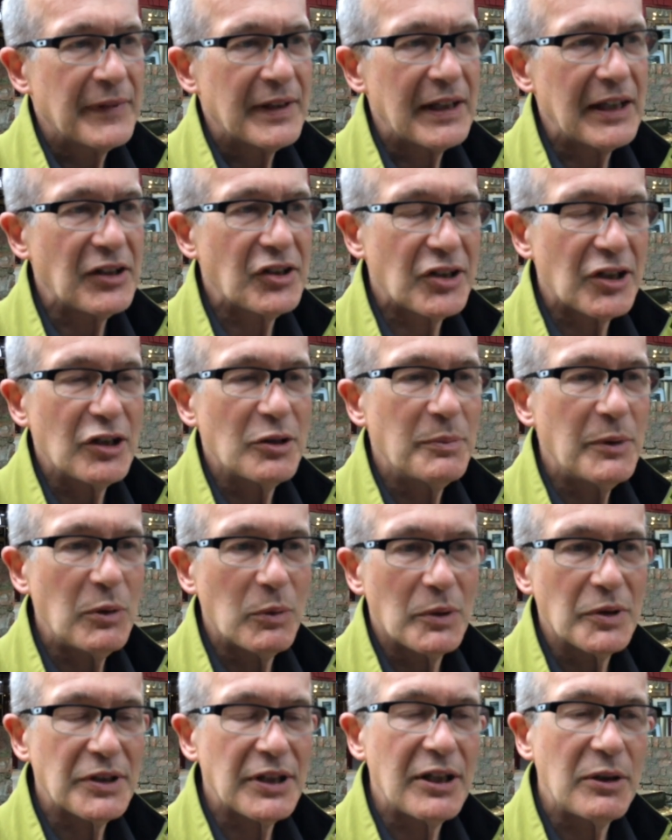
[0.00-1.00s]
it showed me
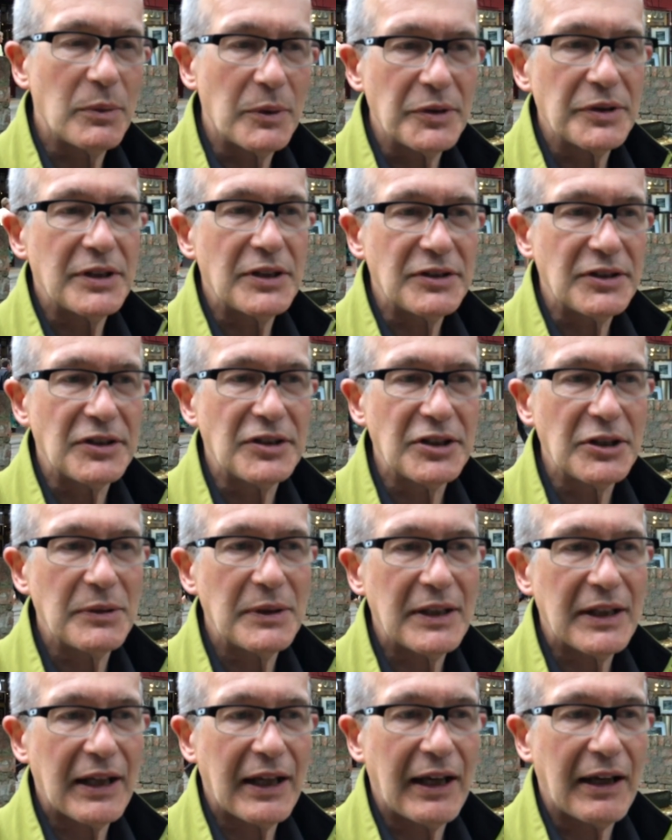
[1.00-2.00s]
what he wanted to do
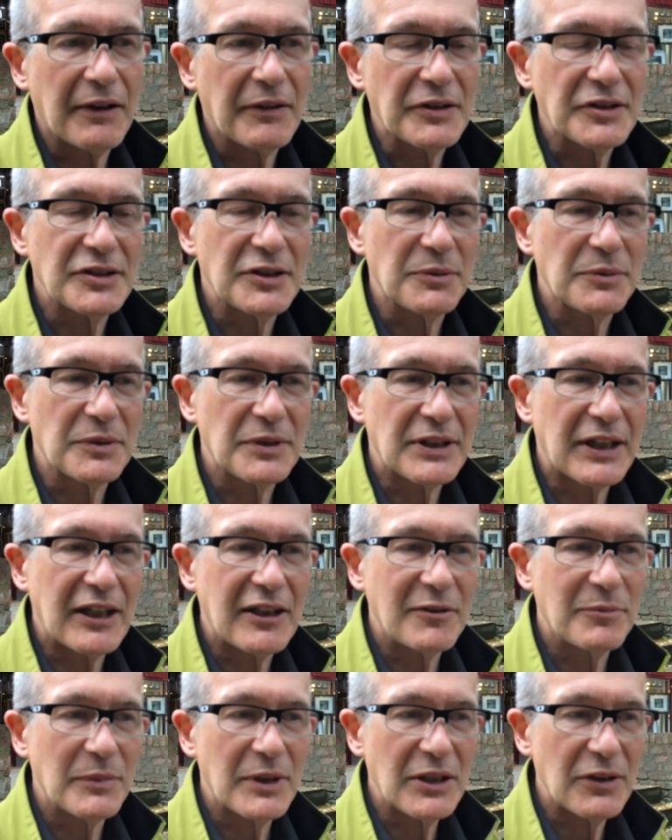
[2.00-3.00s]
in the house and
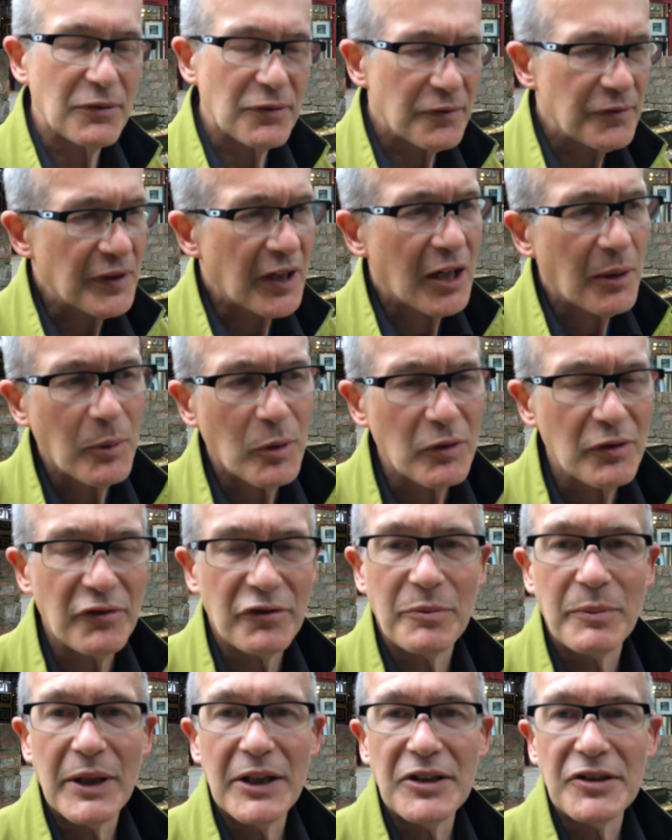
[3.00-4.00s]
gave me far more
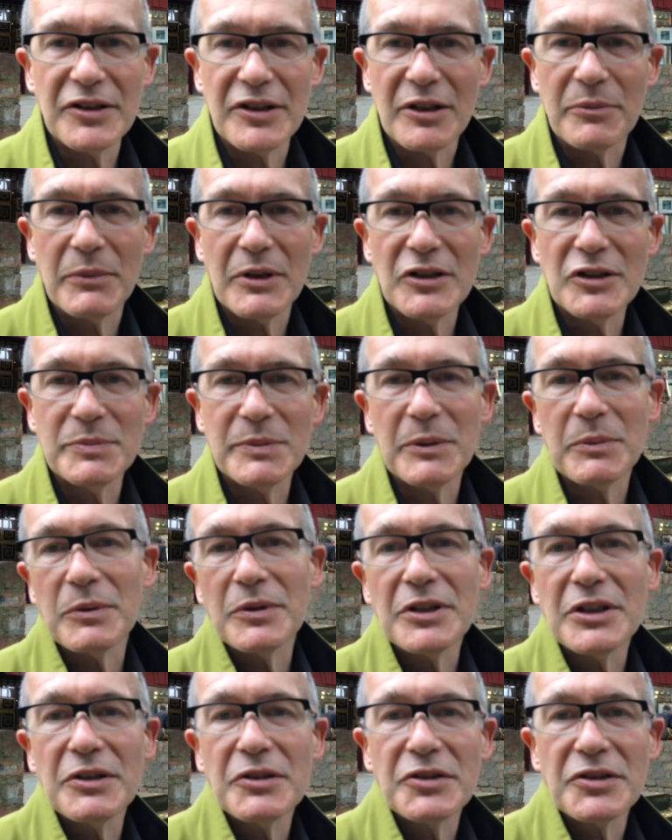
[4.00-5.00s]
information than most people
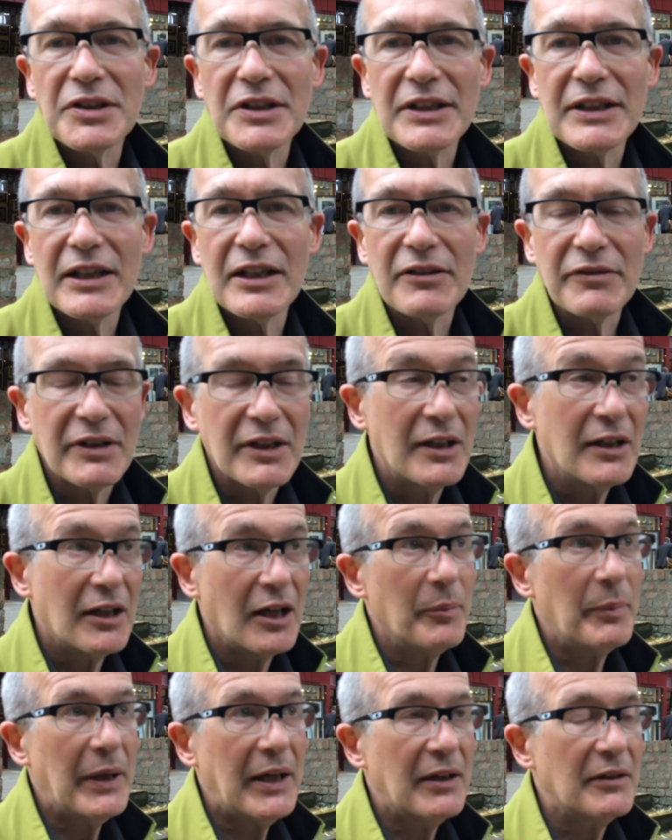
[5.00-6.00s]
would usually give
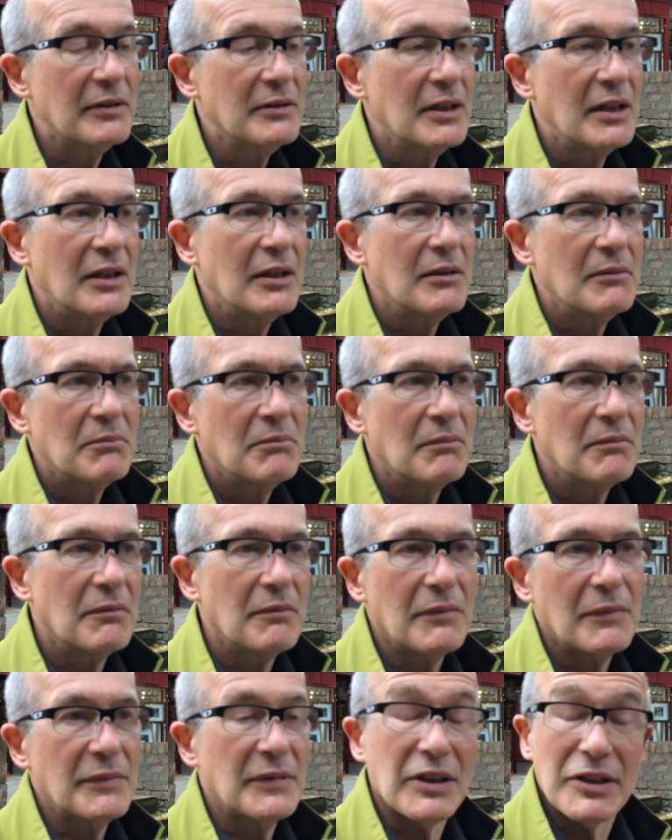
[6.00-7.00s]
about,
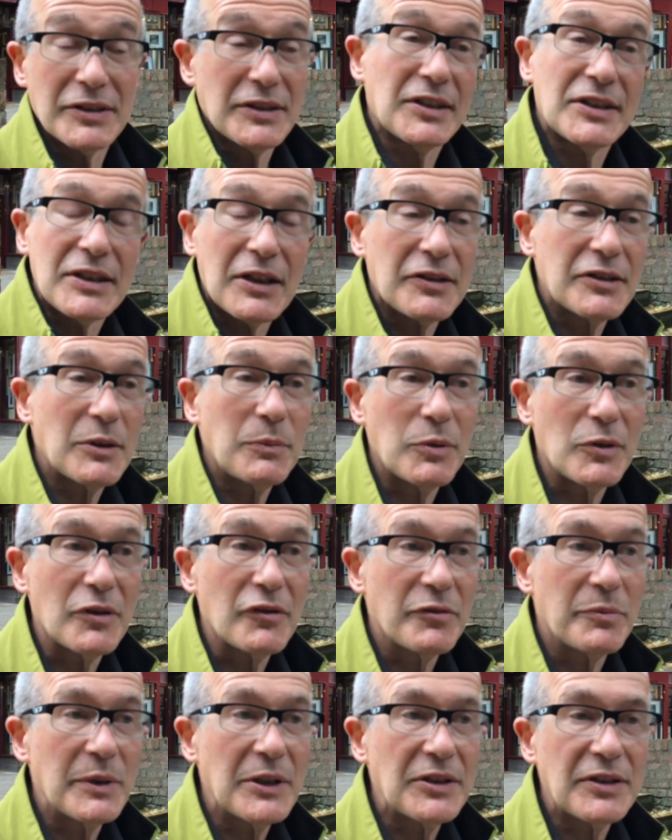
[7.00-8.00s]
as a starting point
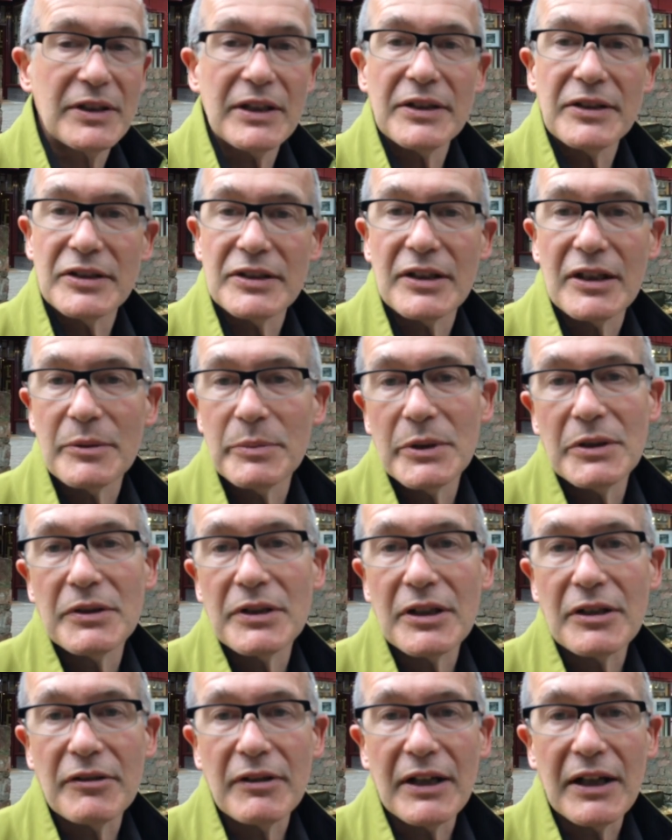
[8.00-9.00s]
for me to then design a
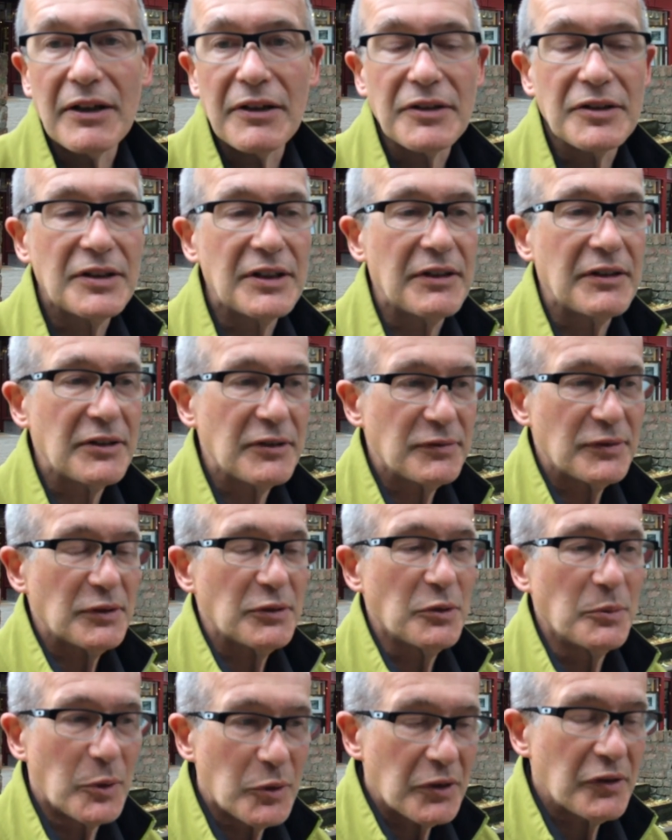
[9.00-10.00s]
building around.
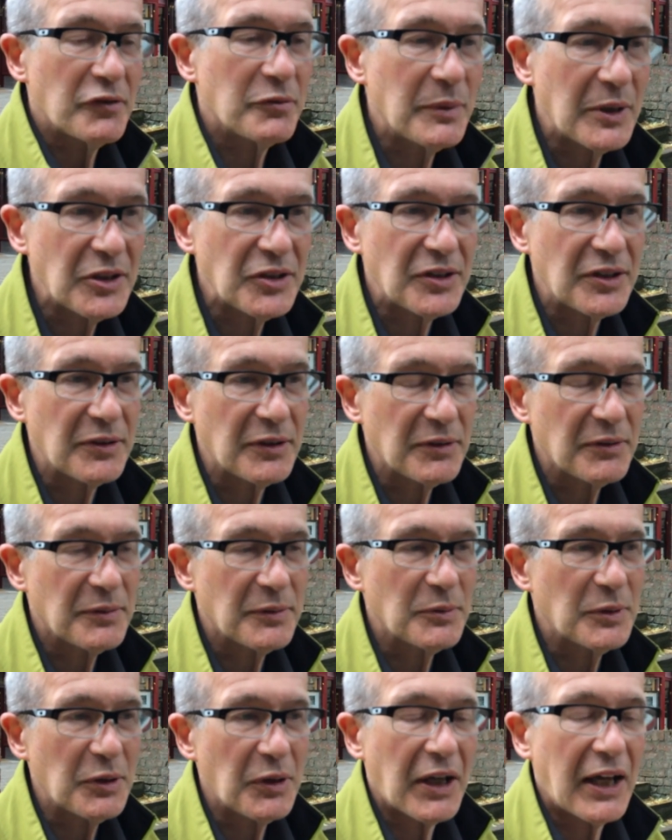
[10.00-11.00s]
The more information
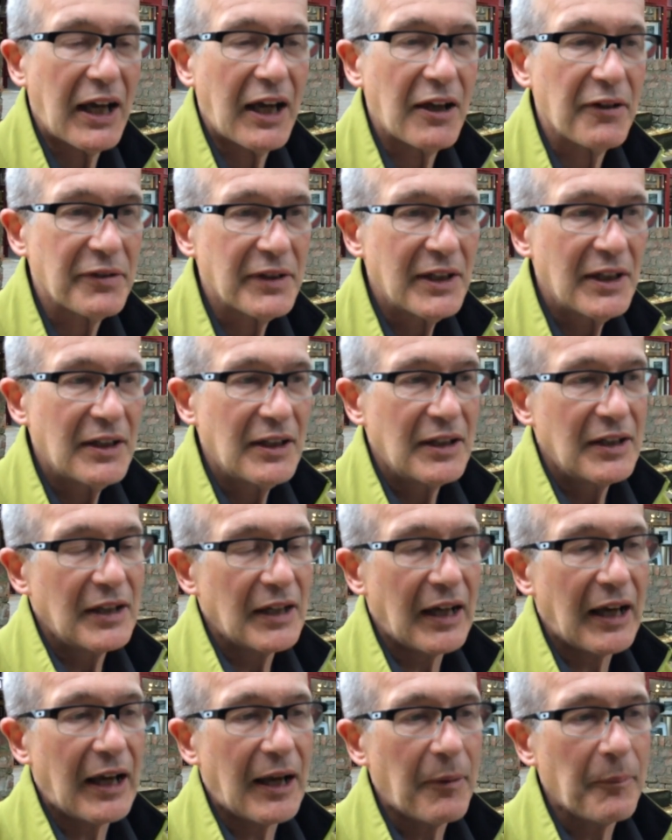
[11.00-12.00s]
you have
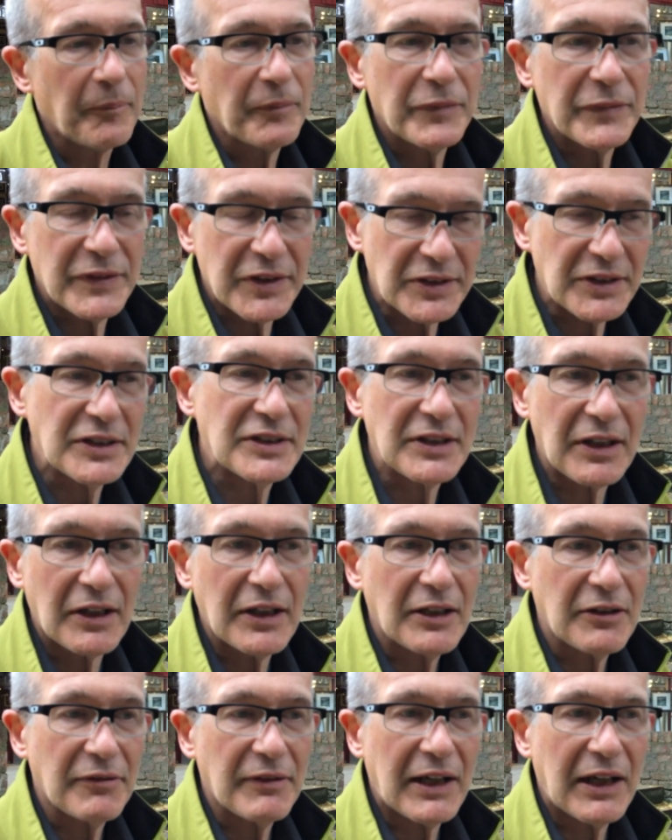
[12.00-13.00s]
to
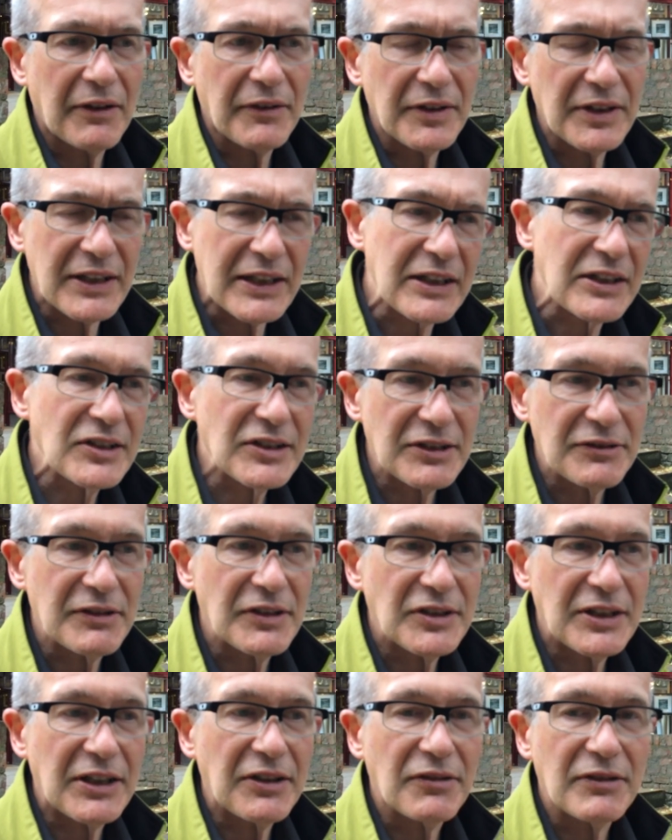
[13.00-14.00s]
design around, the easier
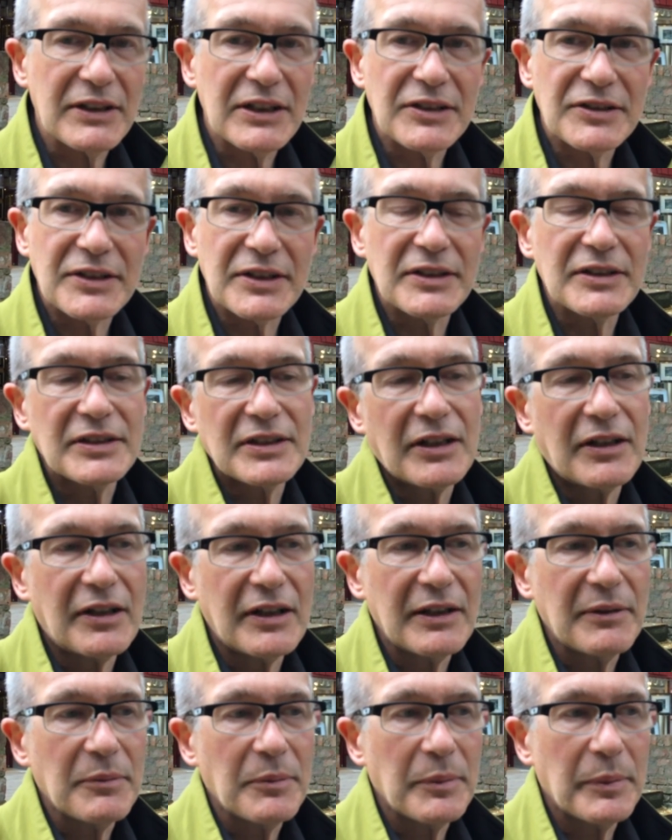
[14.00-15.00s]
it generally is to
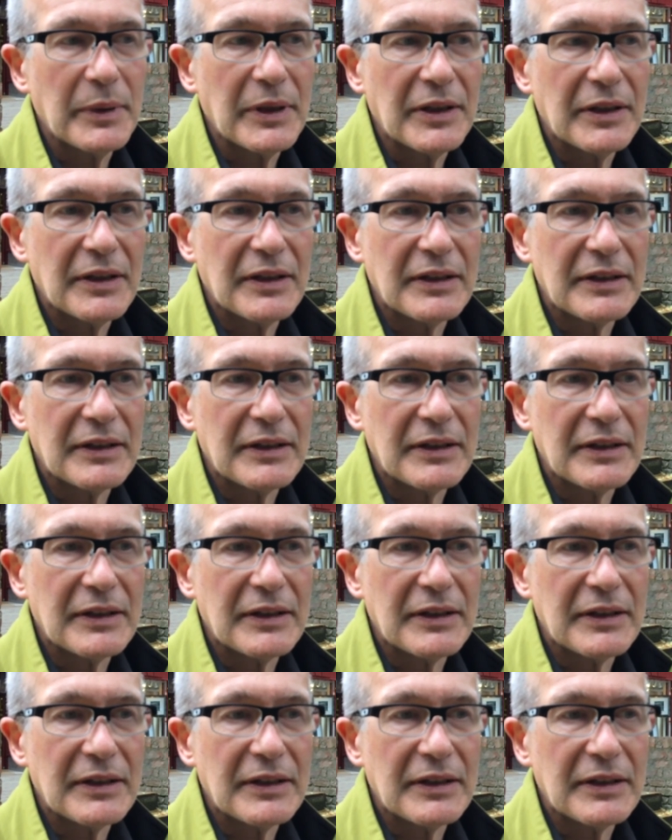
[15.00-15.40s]
design. But